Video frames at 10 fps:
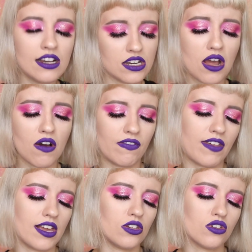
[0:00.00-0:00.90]
no,
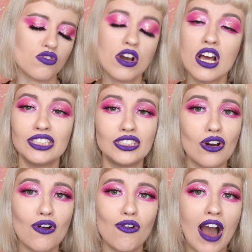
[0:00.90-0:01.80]
thank you.
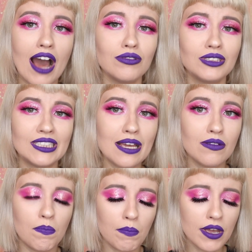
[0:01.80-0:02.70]
So I would
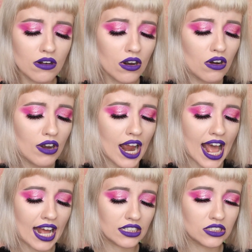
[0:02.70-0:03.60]
say mirror,
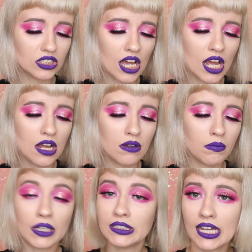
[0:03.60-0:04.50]
and
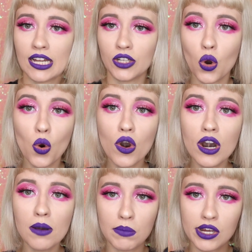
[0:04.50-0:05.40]
that's it,
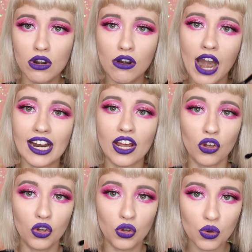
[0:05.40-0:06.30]
or mirror and a
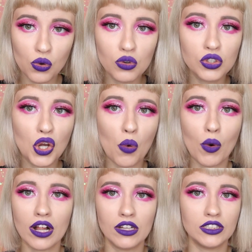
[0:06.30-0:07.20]
good
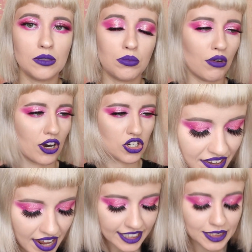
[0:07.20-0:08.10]
quality brush.
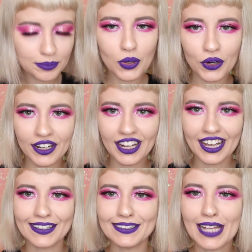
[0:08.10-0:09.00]
The next point
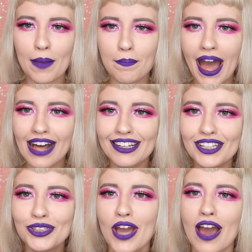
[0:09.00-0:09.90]
is a palette you